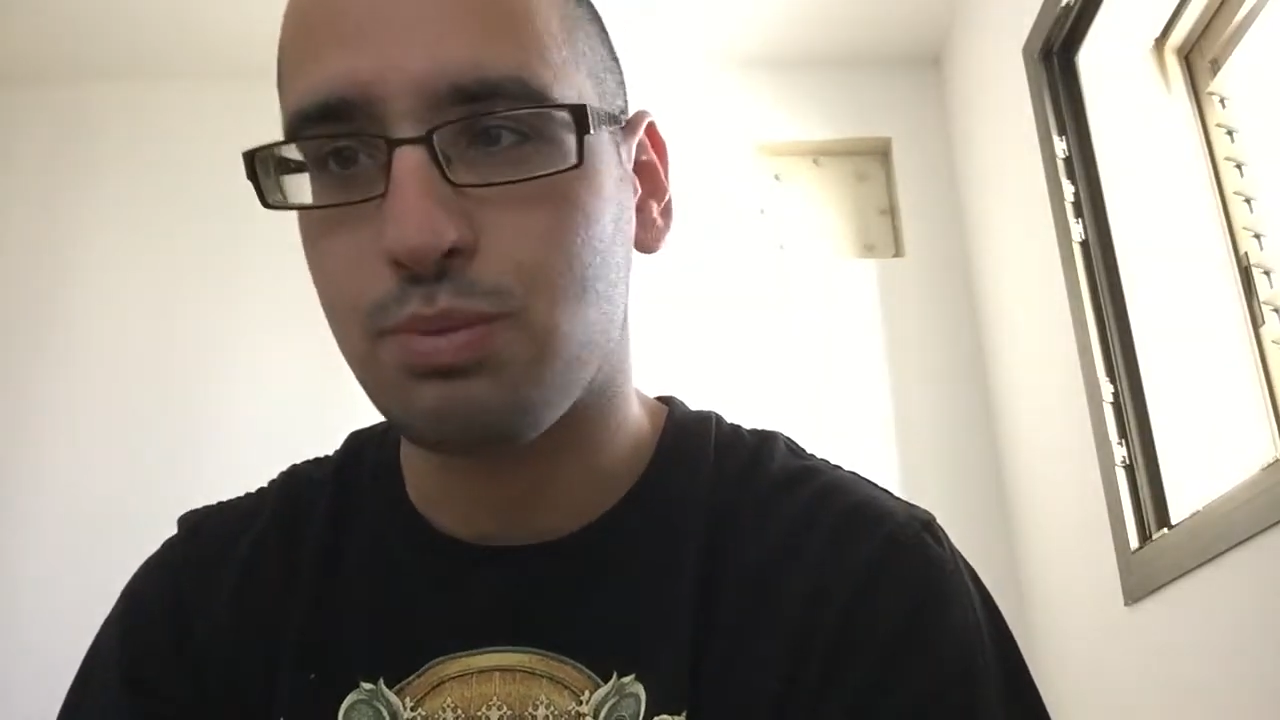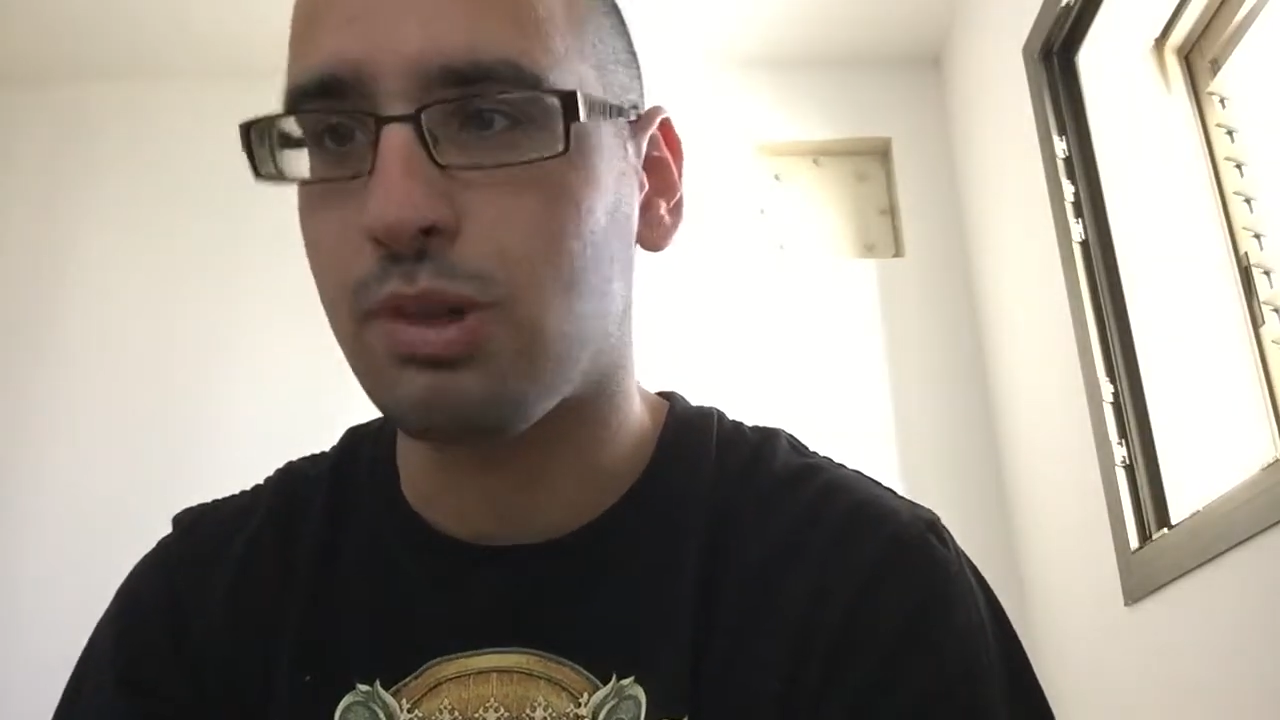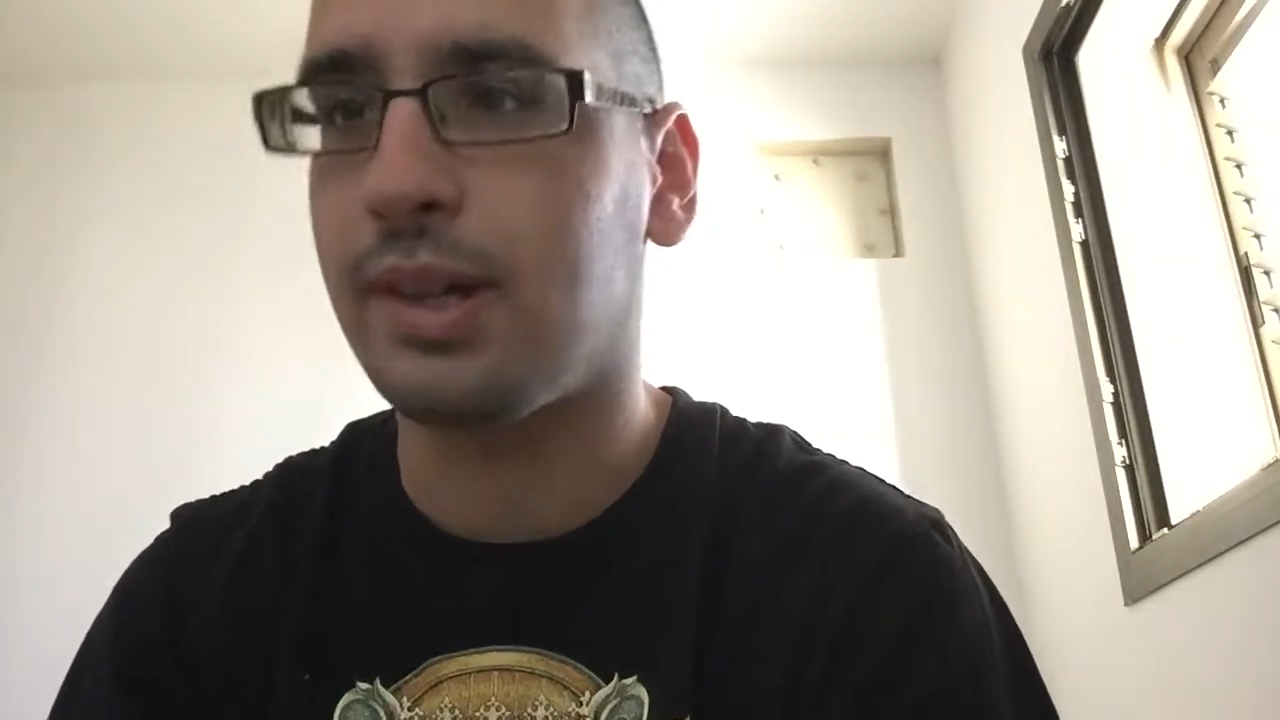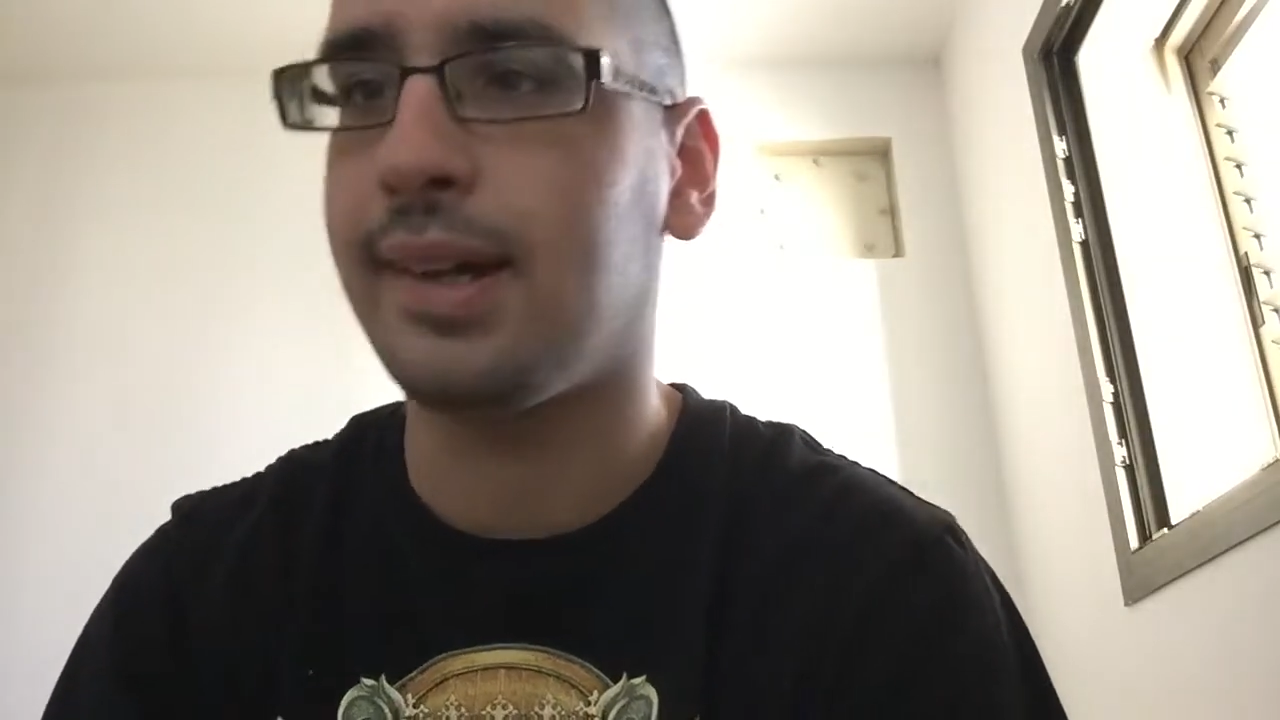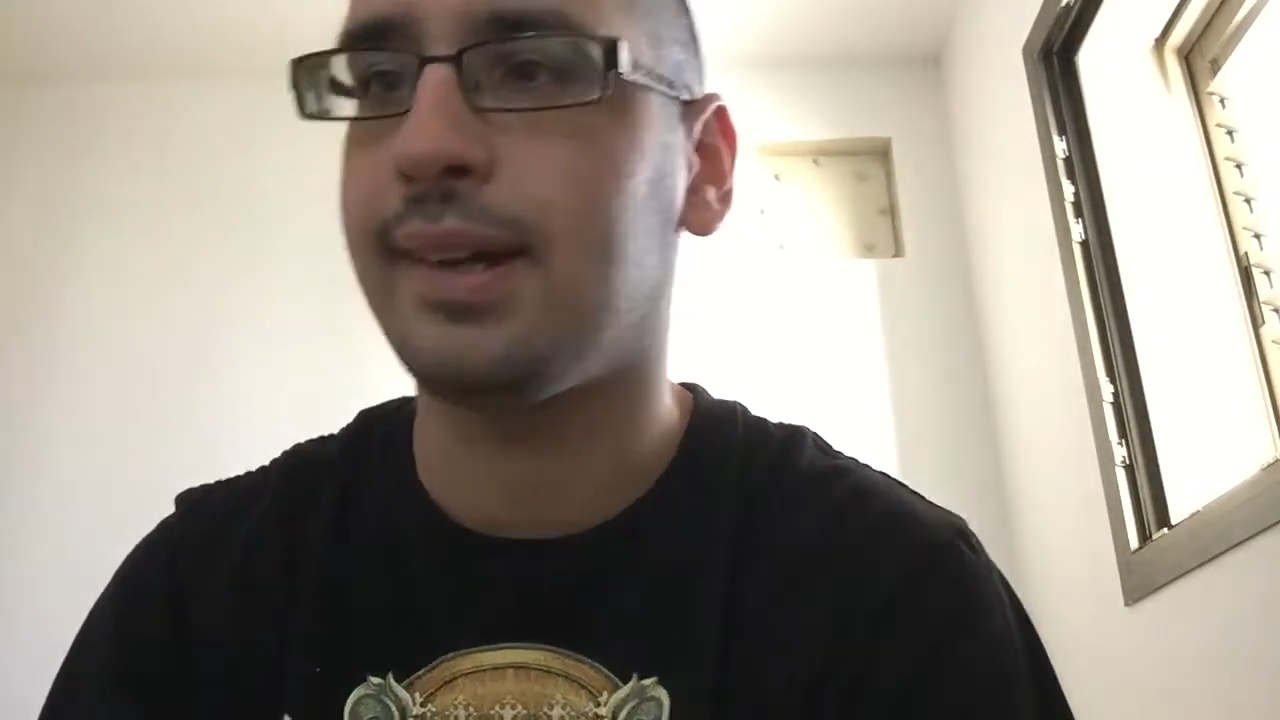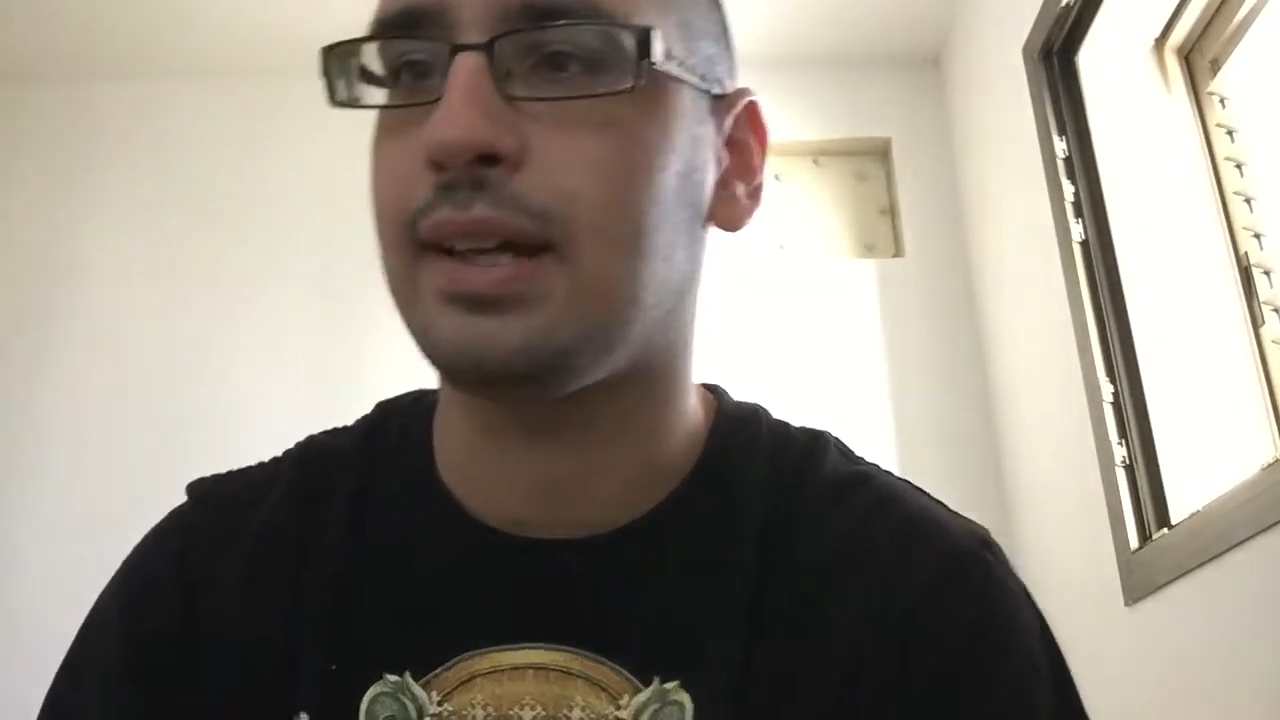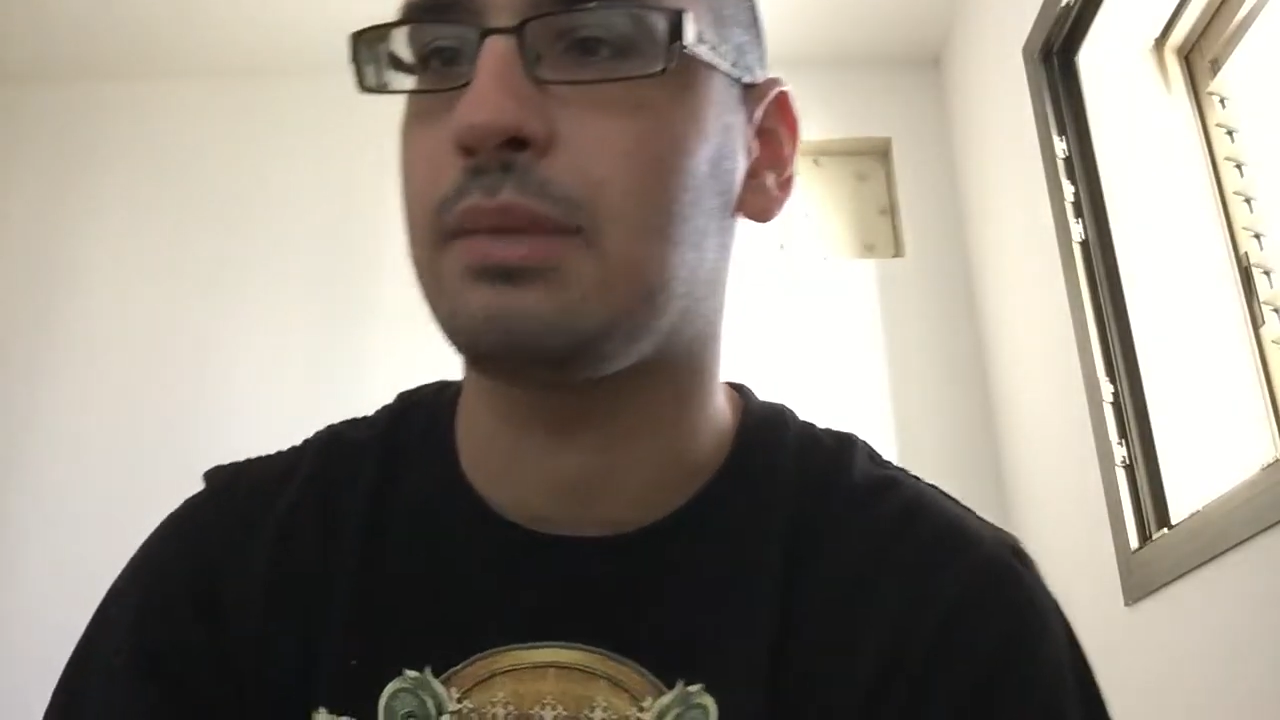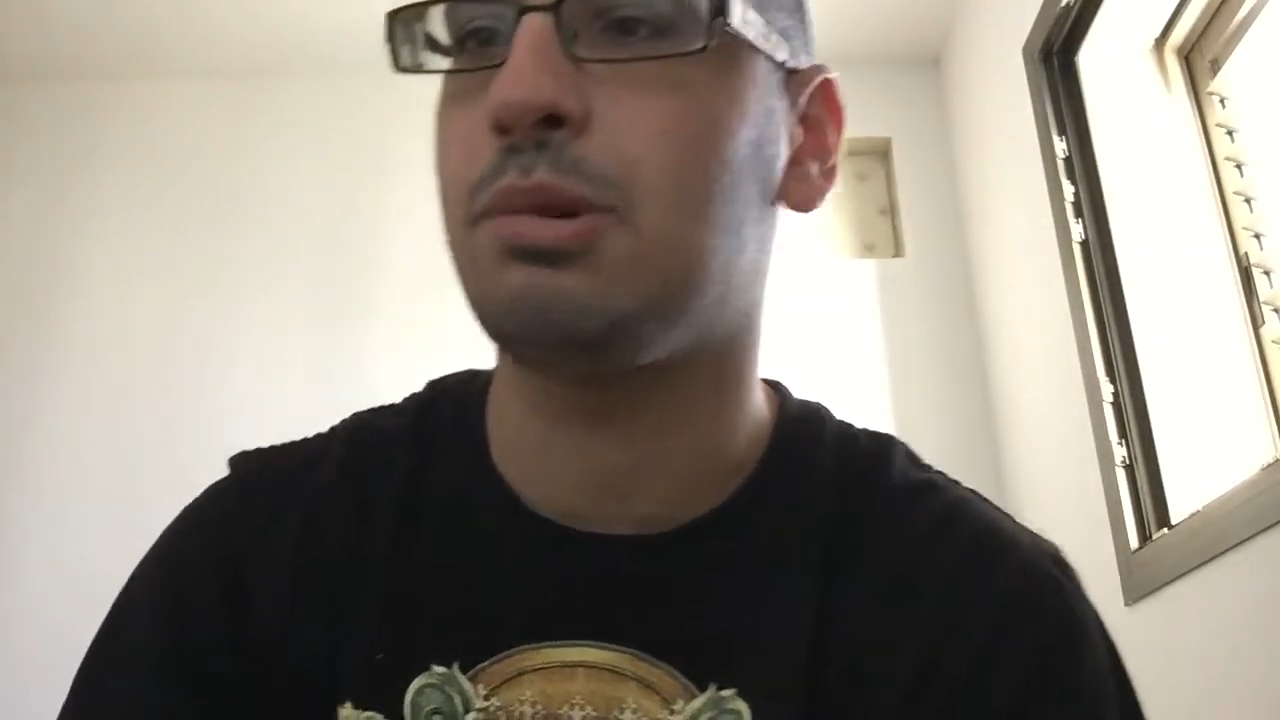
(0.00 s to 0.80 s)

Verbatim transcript: Bulgarian